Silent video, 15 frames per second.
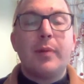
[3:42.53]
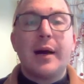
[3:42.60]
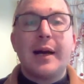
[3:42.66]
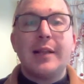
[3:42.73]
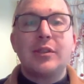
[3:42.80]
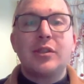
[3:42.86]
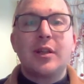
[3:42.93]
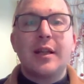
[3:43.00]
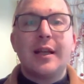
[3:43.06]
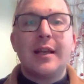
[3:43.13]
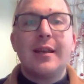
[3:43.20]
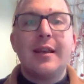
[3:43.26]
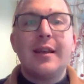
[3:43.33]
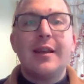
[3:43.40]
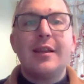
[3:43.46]
but
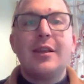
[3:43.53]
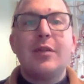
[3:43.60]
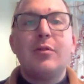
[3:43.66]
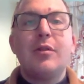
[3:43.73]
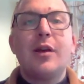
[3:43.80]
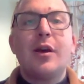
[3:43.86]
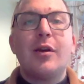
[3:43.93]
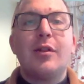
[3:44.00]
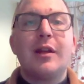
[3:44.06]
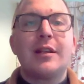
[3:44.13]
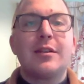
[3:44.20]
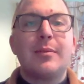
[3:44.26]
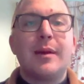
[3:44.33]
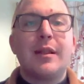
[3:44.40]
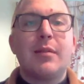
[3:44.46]
actually you know that
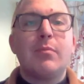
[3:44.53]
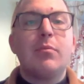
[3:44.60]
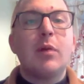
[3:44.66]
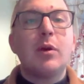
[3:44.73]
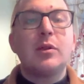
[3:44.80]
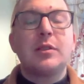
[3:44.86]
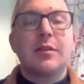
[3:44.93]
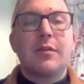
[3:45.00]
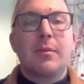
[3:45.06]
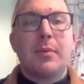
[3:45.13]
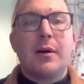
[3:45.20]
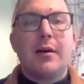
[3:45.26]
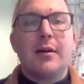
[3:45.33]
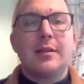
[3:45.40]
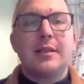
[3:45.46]
to make the most of the
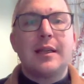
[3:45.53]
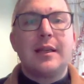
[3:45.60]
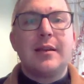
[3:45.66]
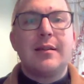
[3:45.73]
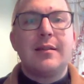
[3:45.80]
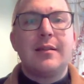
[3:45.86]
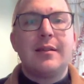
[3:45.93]
party,